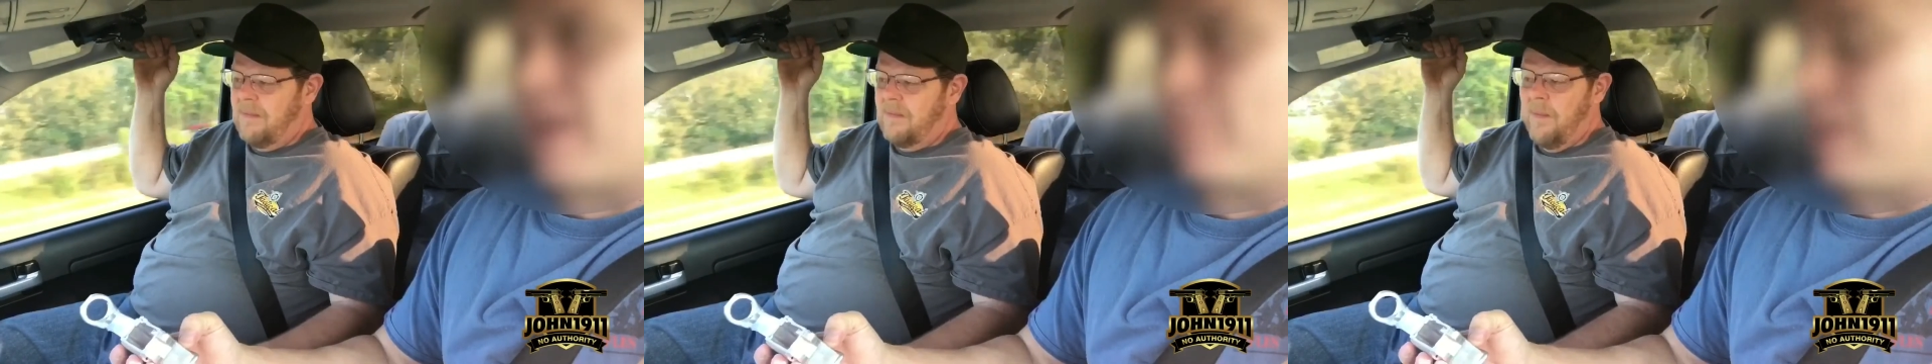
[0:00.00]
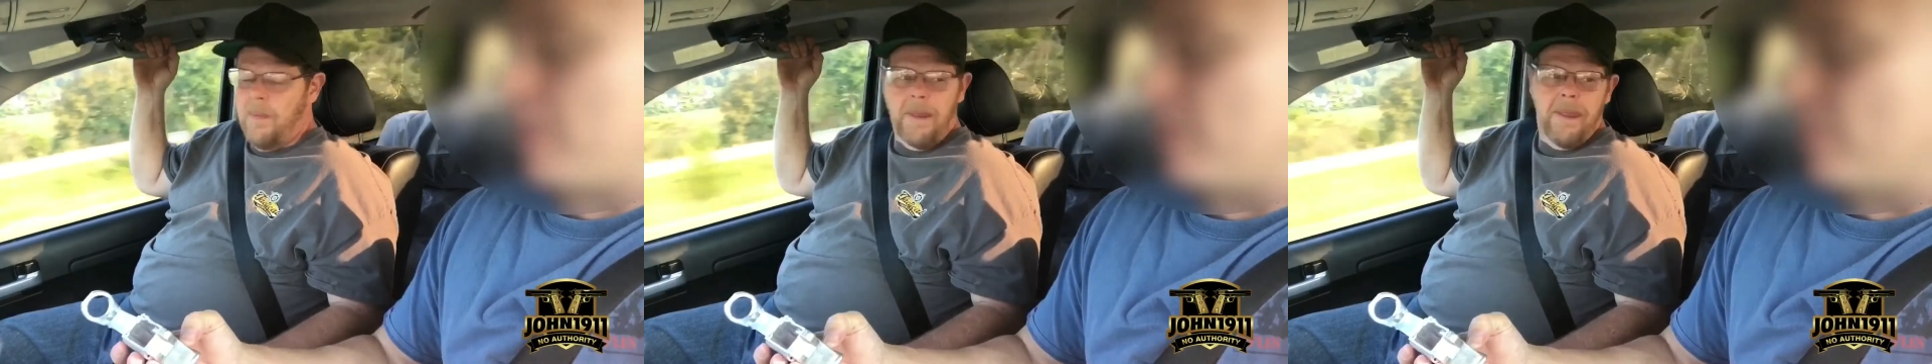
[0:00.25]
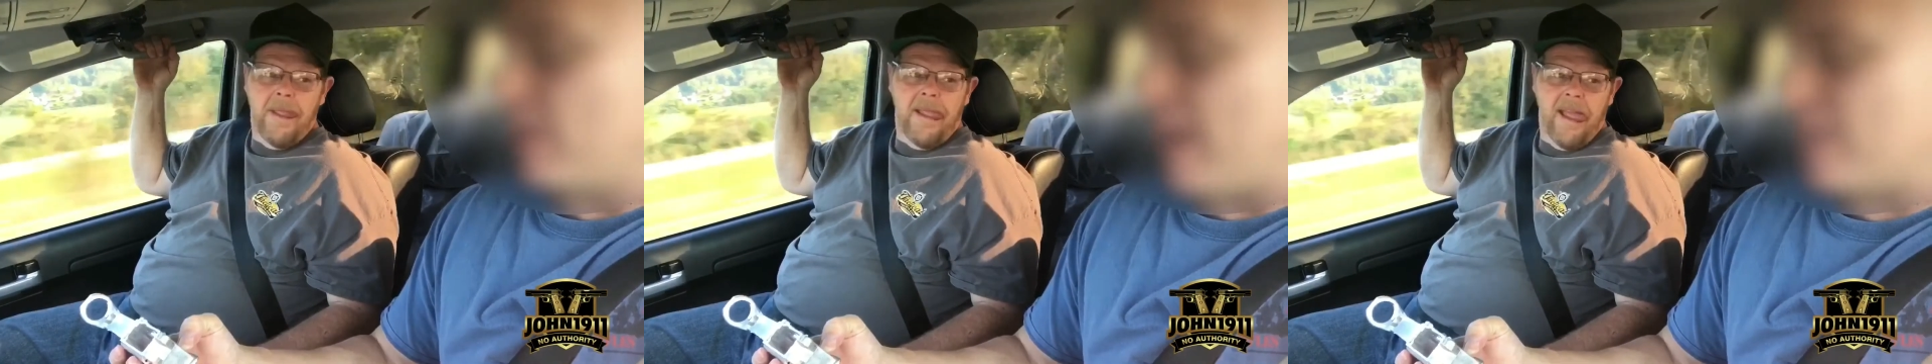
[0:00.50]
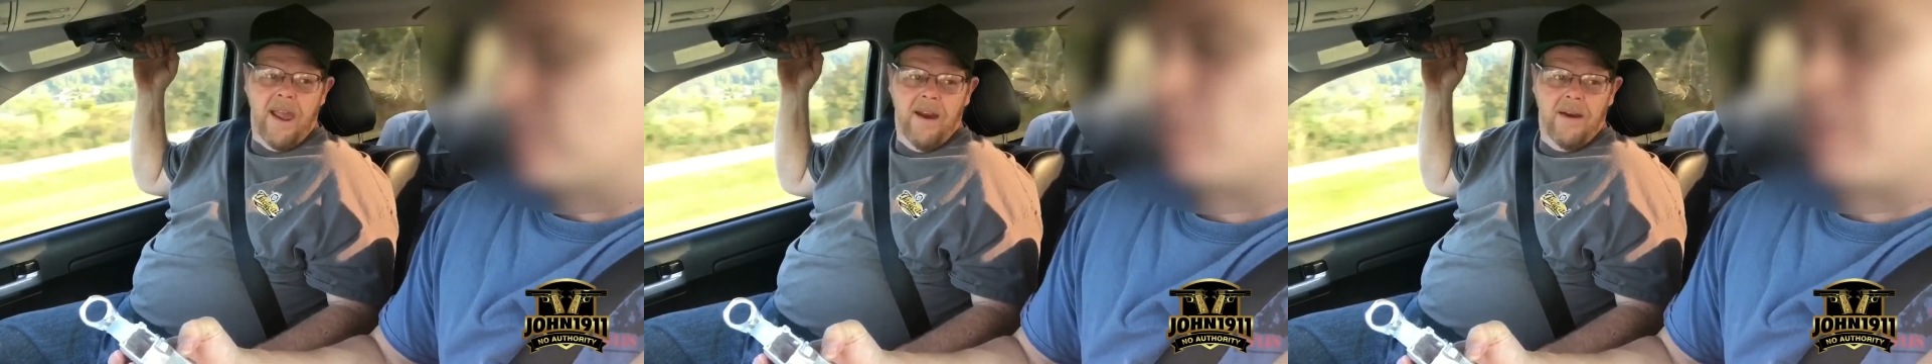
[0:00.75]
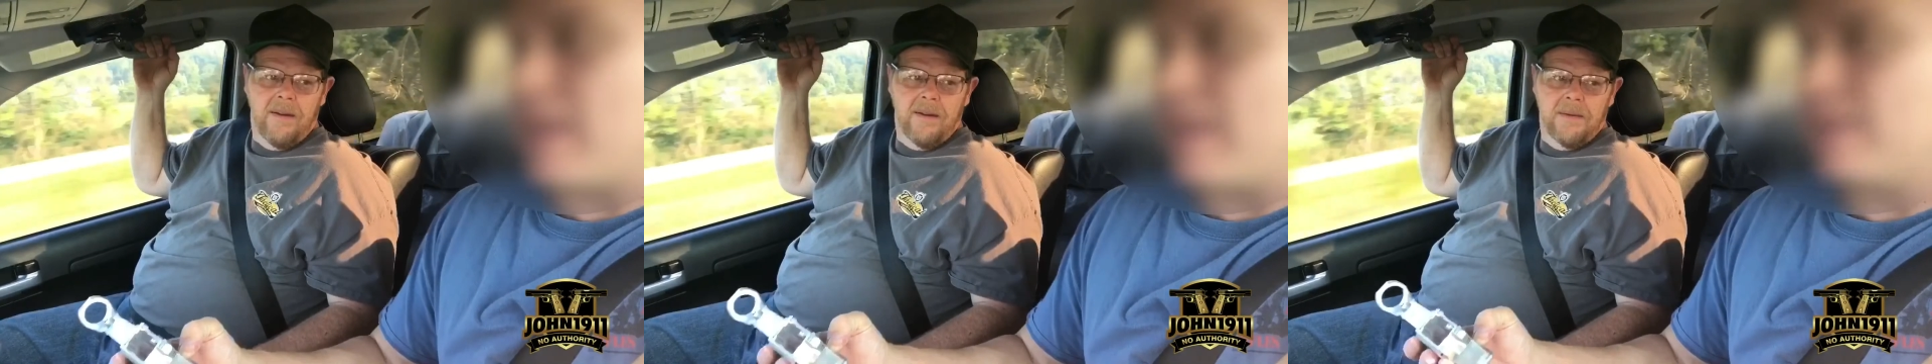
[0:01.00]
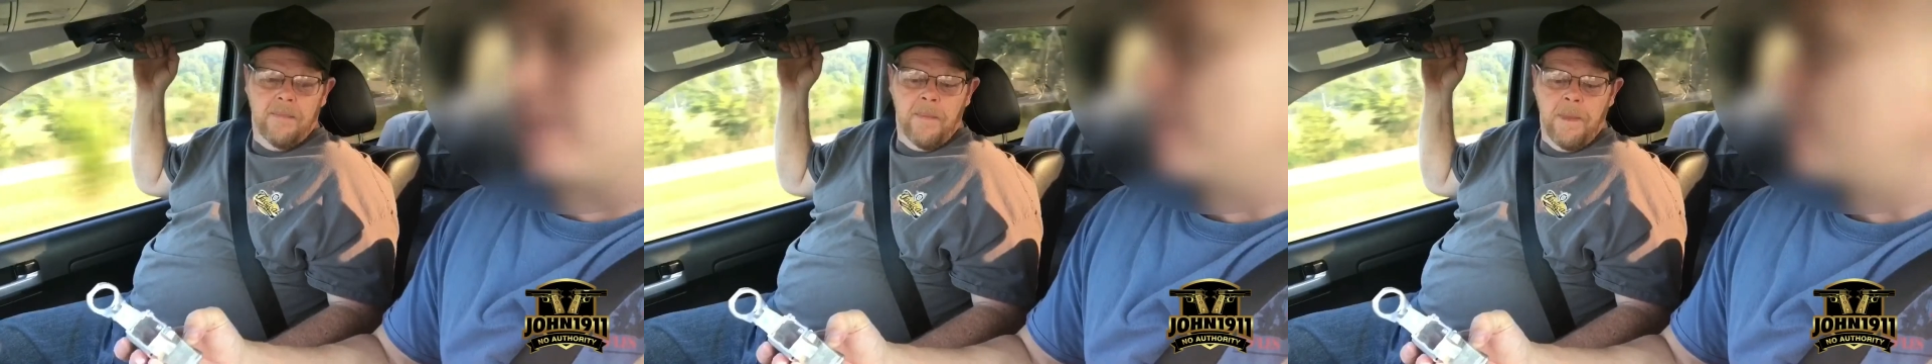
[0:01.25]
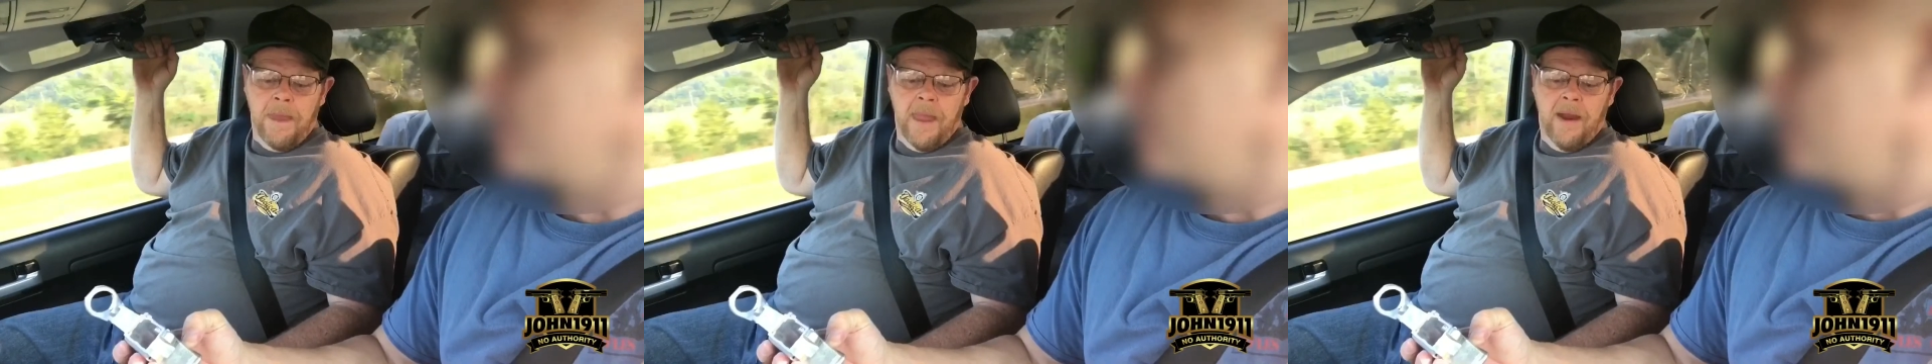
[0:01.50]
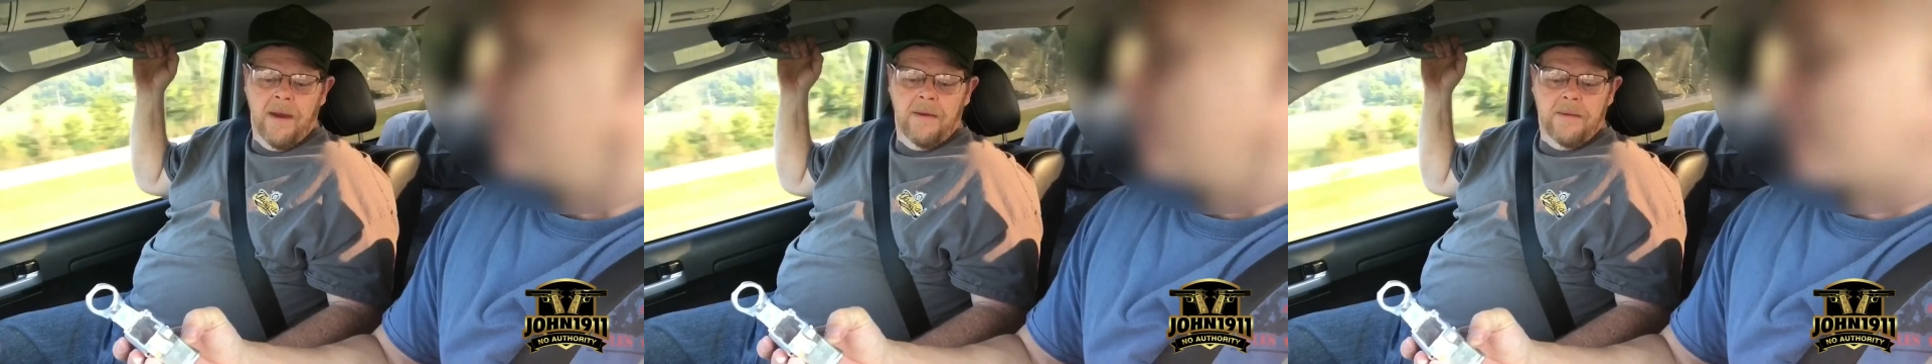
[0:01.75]
maybe even hasn't made.
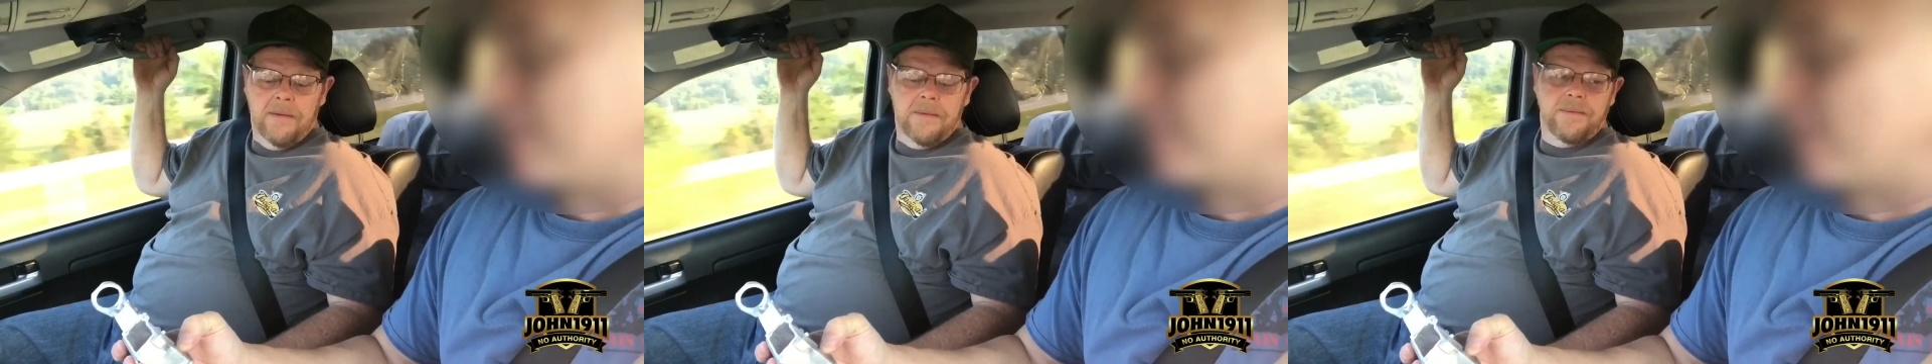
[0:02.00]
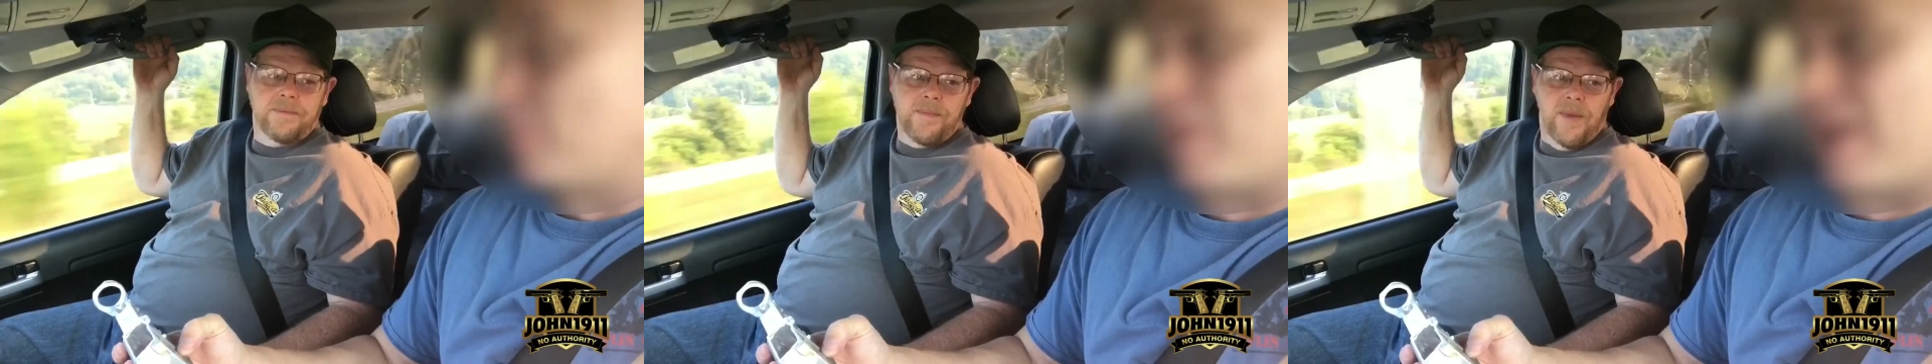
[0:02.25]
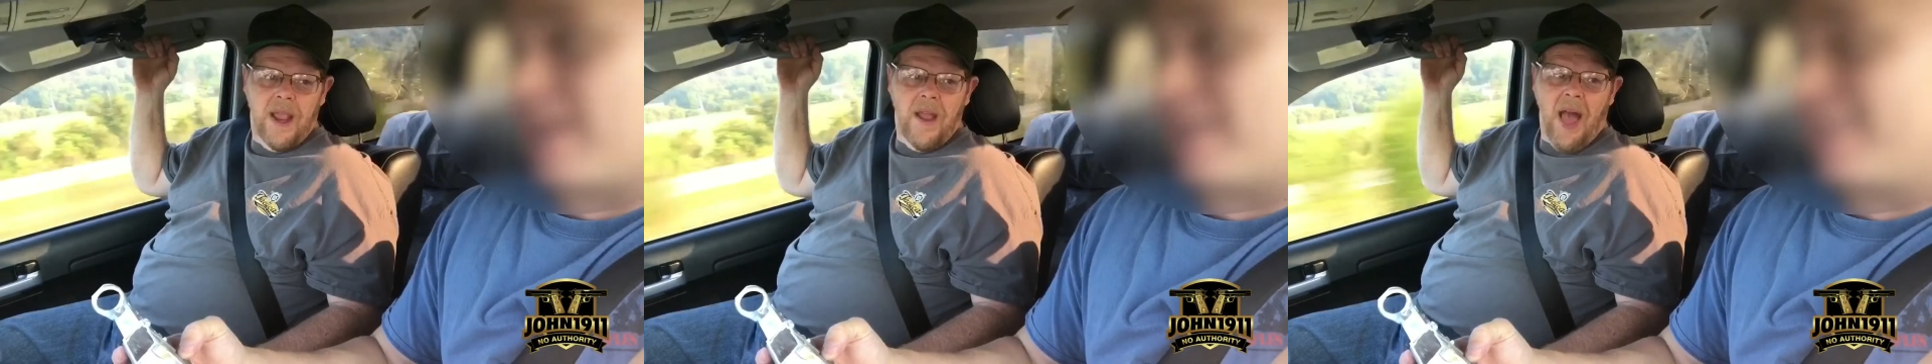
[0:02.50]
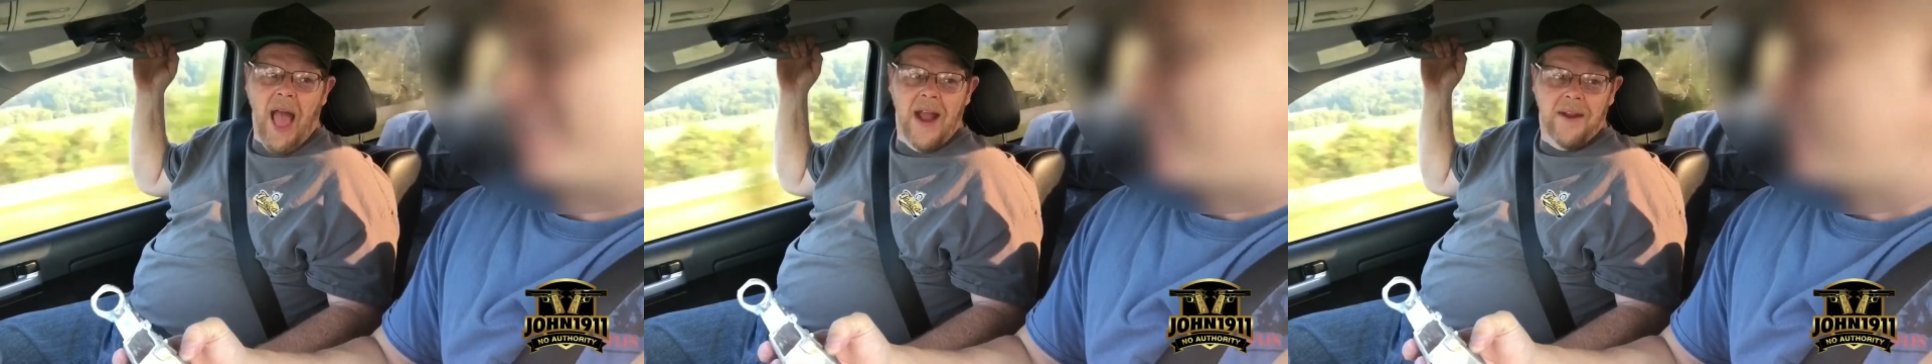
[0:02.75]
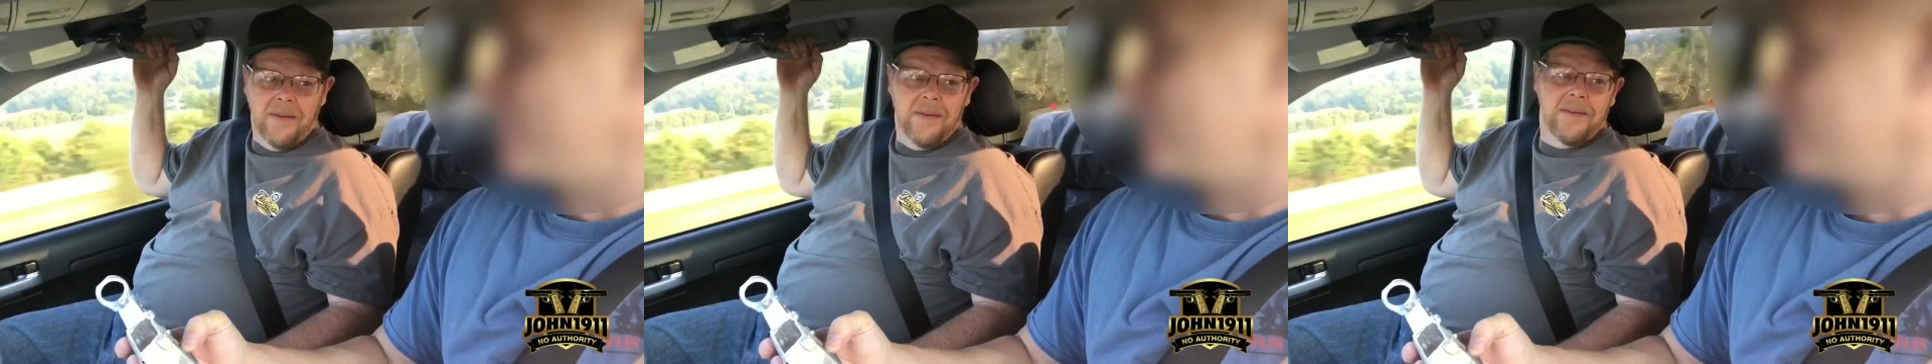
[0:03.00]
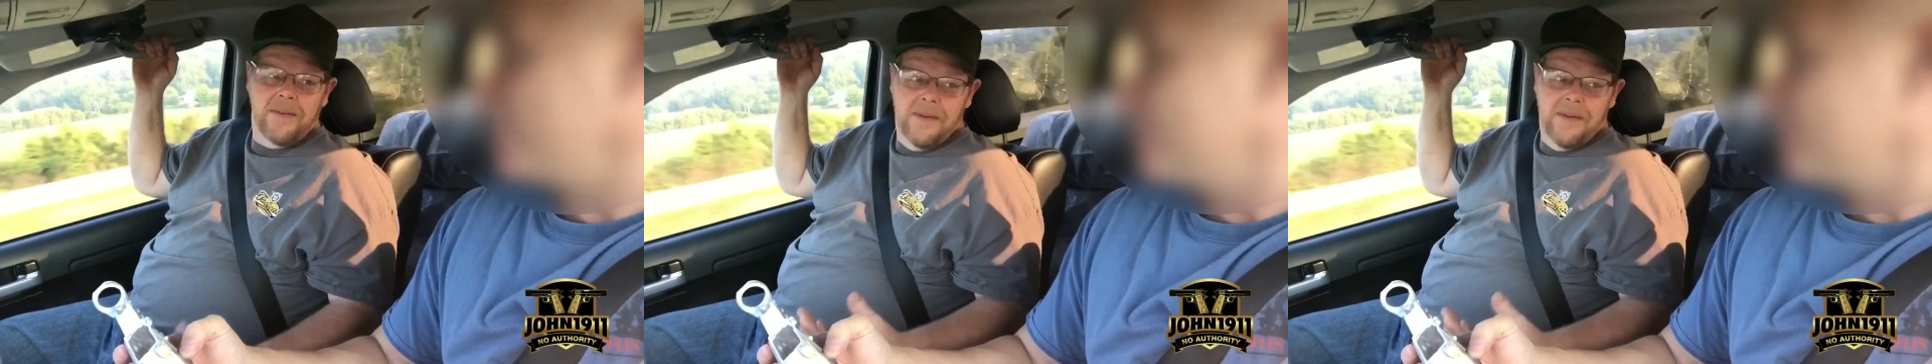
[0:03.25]
That's not a bad idea.